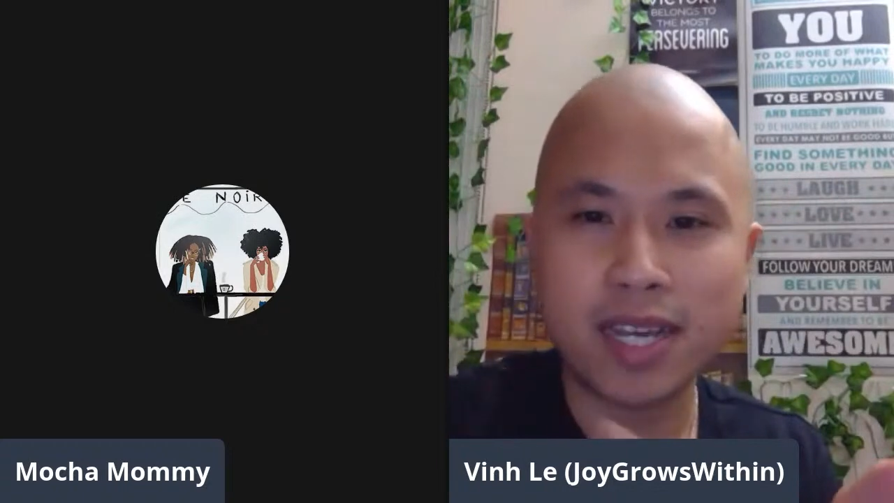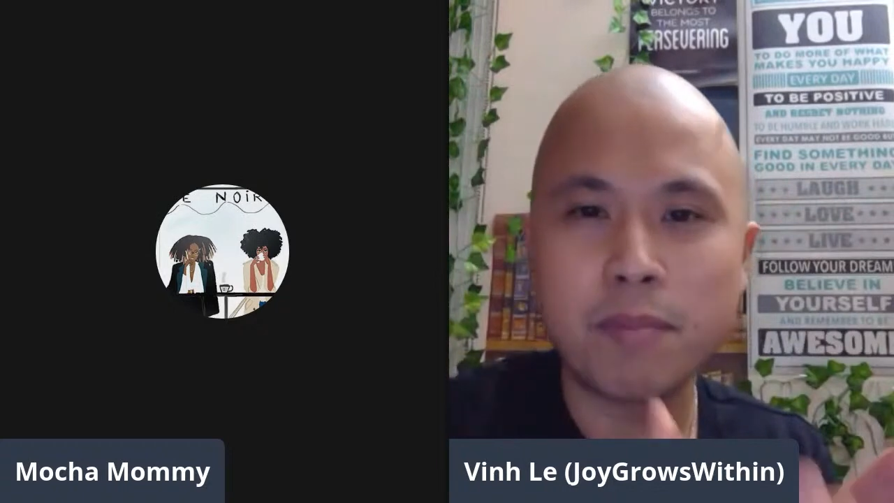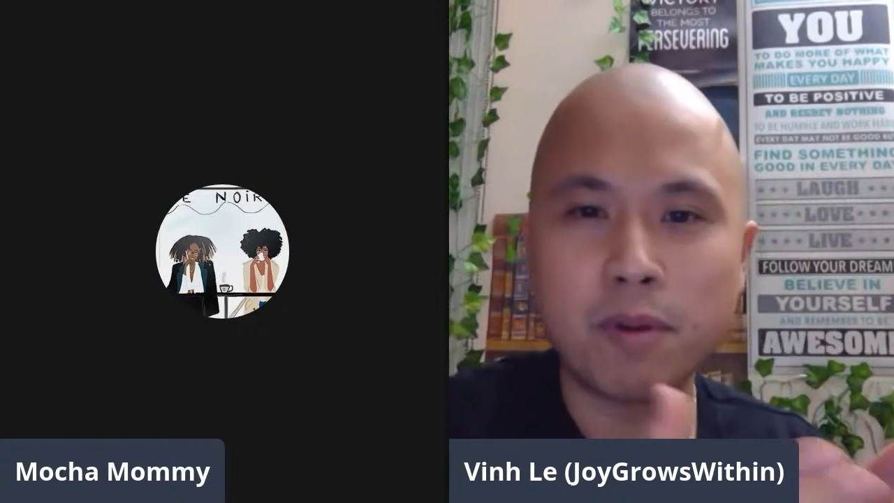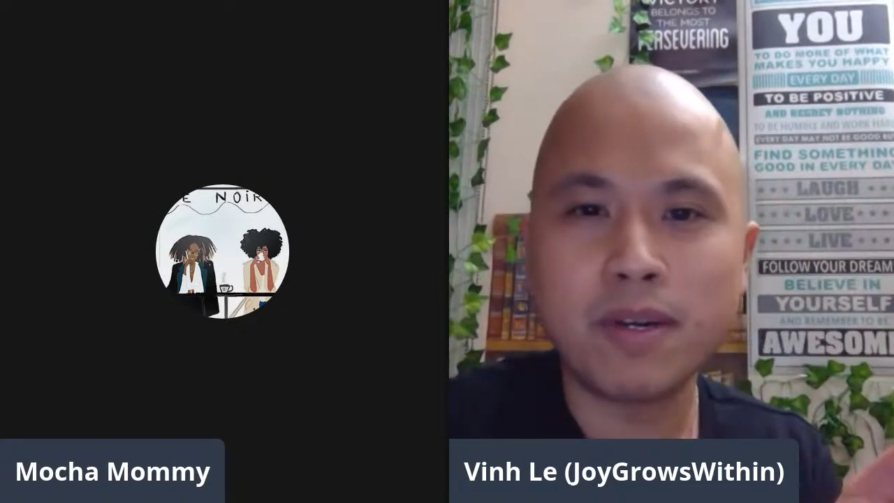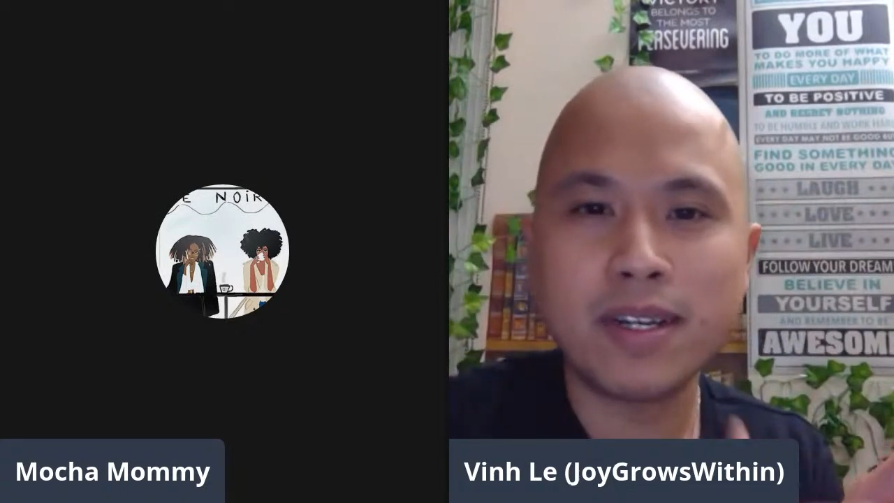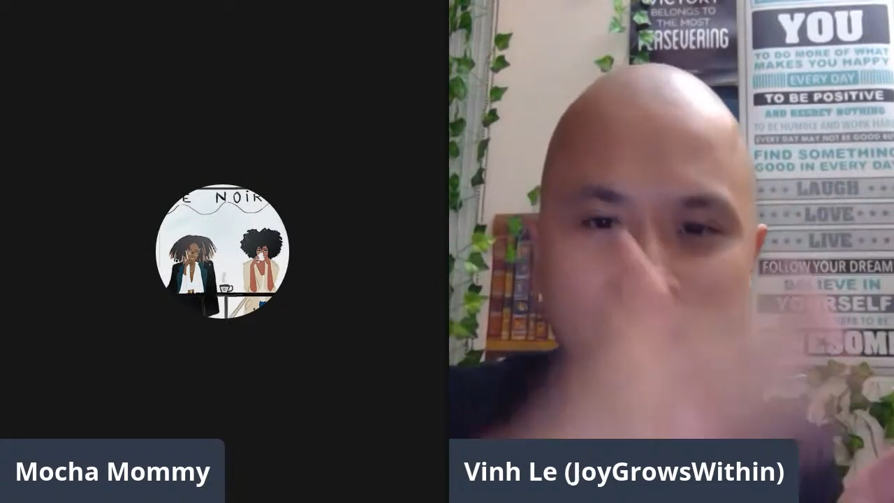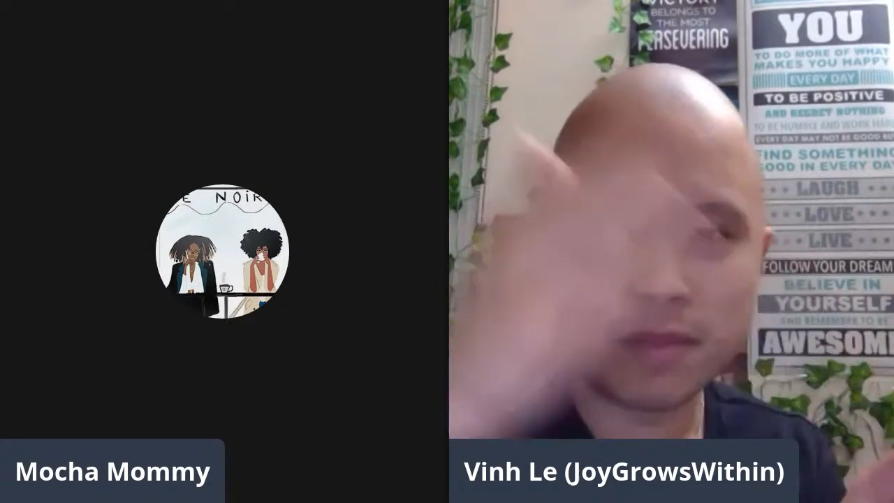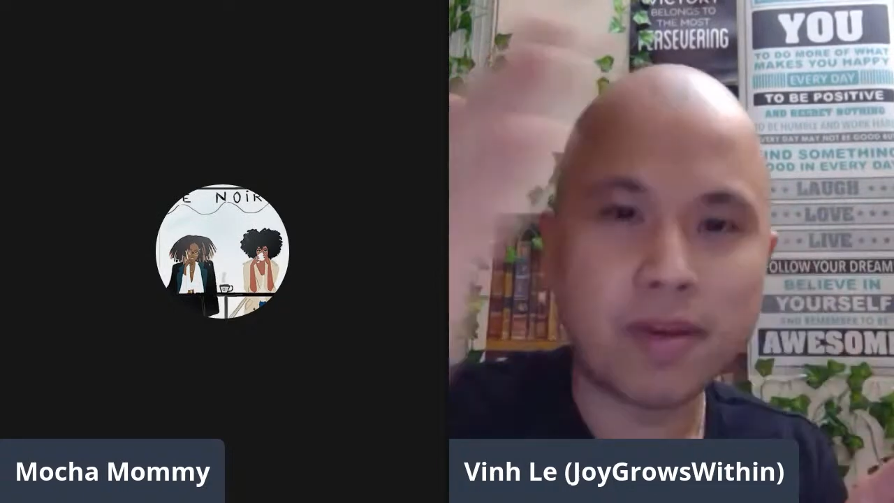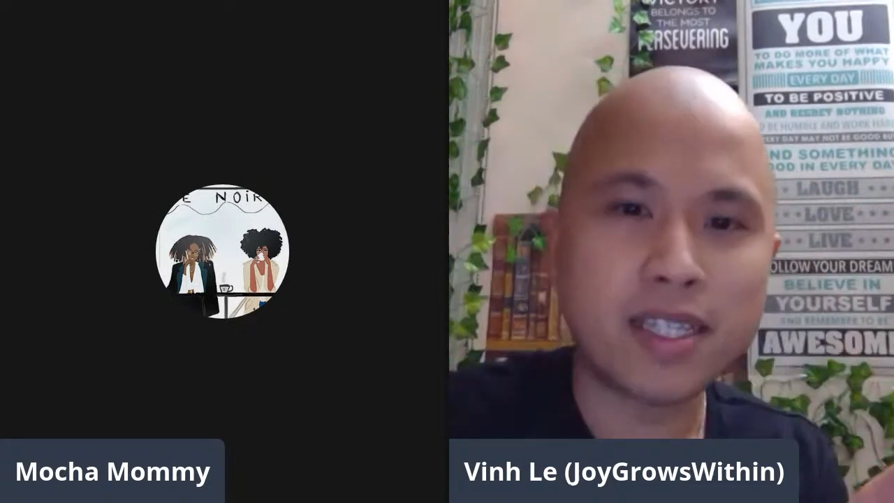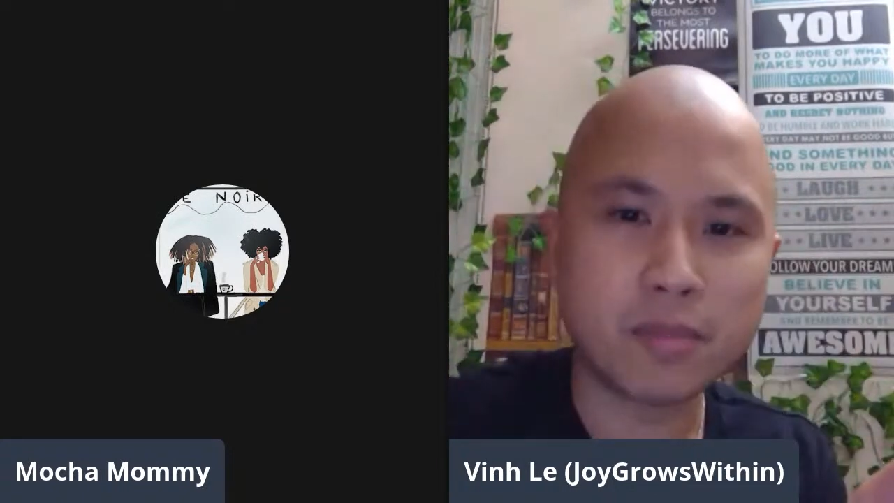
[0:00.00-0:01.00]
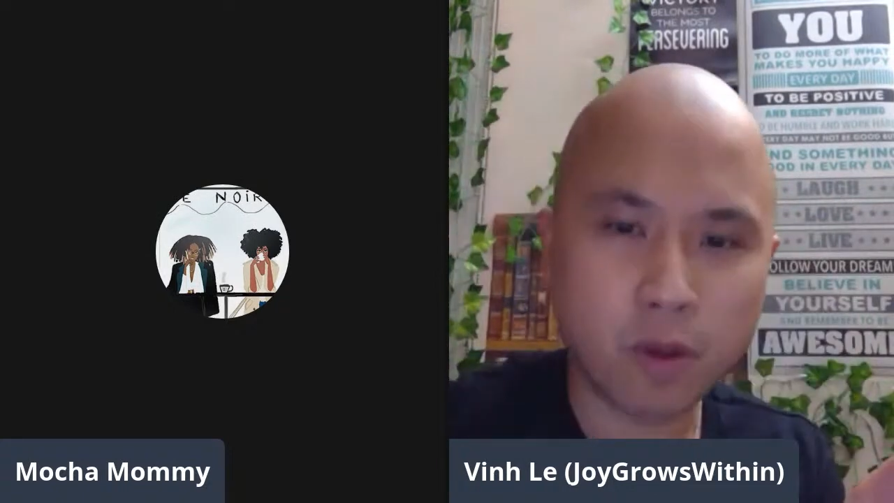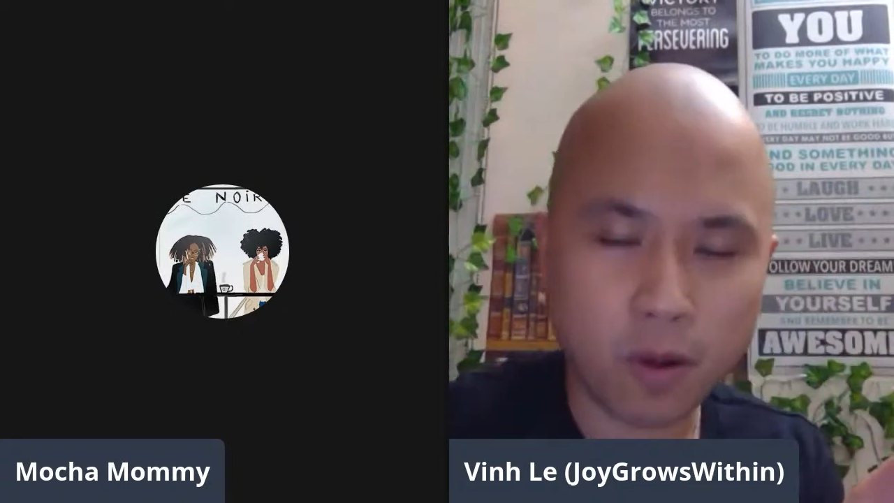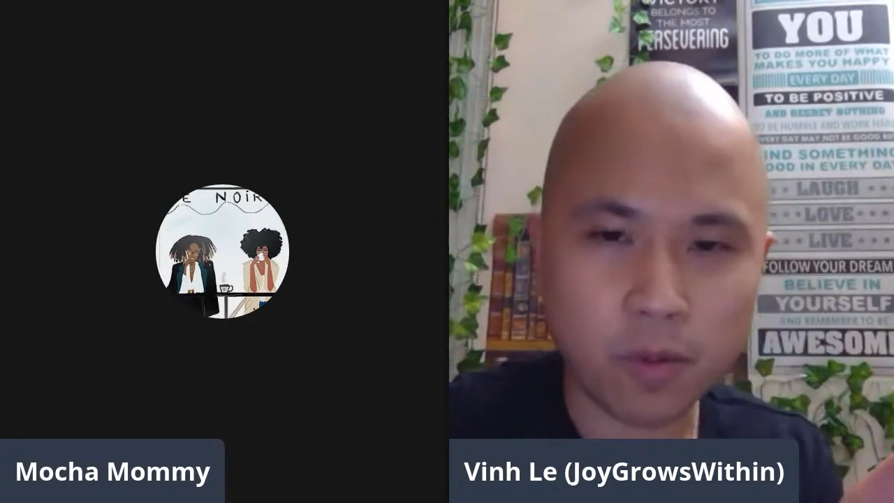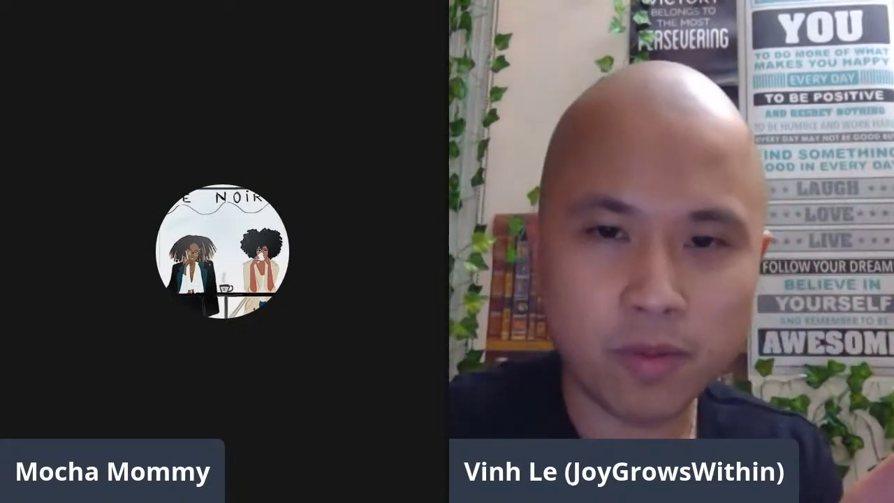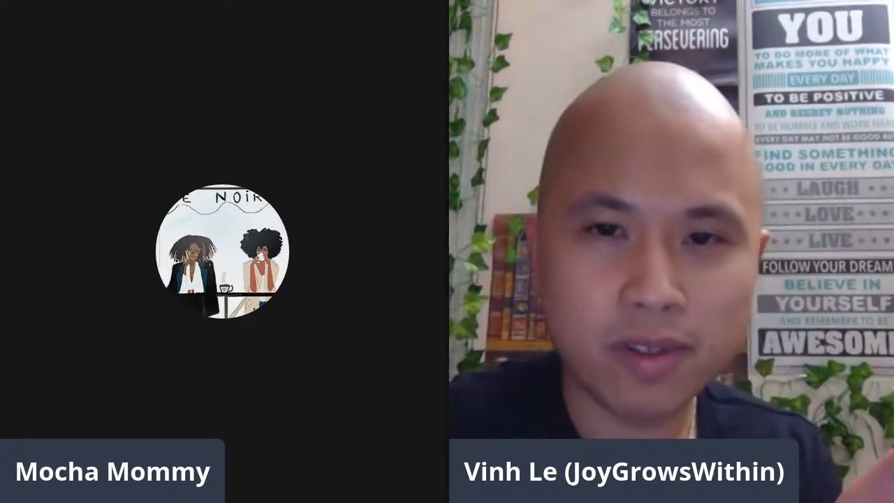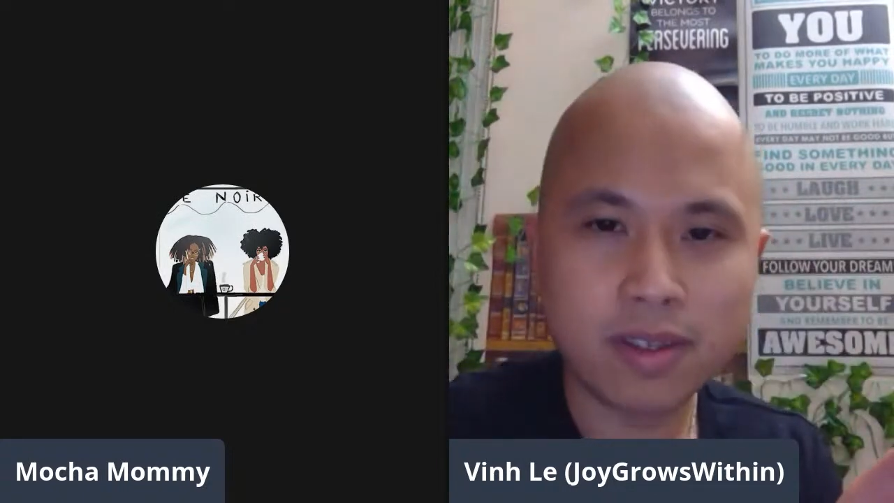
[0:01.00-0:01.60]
You got more money, you buy some coal.